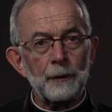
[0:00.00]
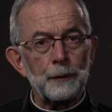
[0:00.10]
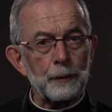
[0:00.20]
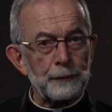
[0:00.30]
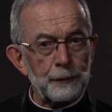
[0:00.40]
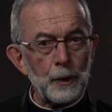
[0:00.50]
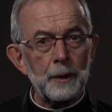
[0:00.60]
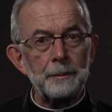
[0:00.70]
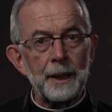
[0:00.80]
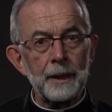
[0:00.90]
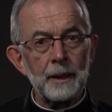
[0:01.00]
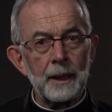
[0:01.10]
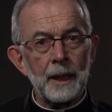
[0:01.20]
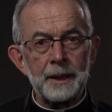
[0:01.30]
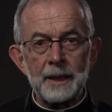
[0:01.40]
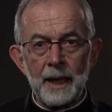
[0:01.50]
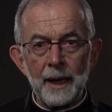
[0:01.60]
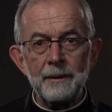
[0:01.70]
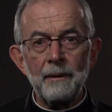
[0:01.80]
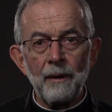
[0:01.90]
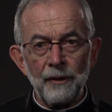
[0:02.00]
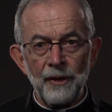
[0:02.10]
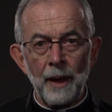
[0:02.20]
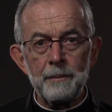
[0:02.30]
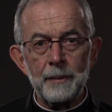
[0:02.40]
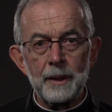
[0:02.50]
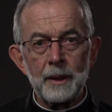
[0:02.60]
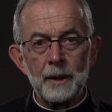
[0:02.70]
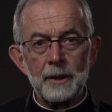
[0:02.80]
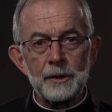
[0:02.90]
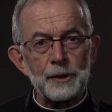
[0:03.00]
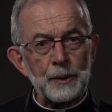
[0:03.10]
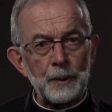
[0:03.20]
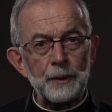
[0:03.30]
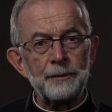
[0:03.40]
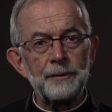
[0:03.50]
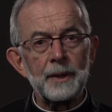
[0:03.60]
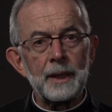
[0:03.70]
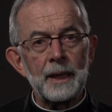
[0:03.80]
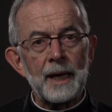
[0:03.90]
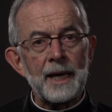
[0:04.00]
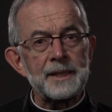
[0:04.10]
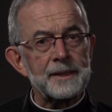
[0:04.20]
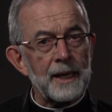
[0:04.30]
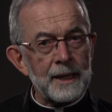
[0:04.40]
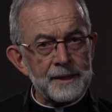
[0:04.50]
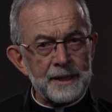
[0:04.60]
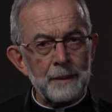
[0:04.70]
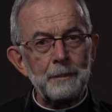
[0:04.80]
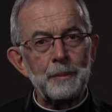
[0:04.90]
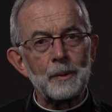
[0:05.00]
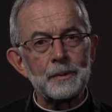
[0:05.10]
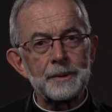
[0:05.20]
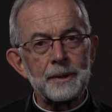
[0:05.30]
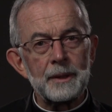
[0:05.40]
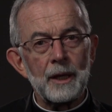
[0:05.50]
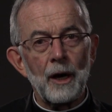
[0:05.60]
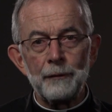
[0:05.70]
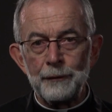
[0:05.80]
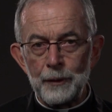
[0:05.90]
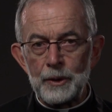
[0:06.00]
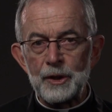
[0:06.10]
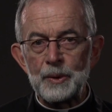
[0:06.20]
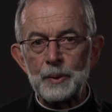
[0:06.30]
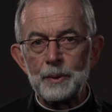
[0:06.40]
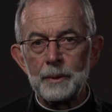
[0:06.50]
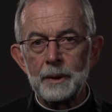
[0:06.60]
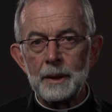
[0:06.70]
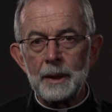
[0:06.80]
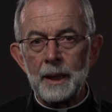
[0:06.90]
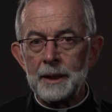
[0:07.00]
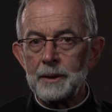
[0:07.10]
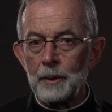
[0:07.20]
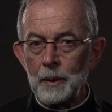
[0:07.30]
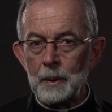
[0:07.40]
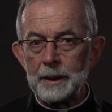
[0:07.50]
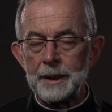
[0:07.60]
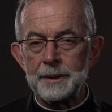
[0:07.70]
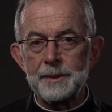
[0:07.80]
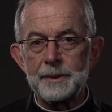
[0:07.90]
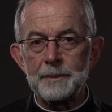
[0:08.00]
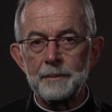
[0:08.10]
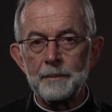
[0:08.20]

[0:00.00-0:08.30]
for forming and guiding them serve as examples of virtue and holiness.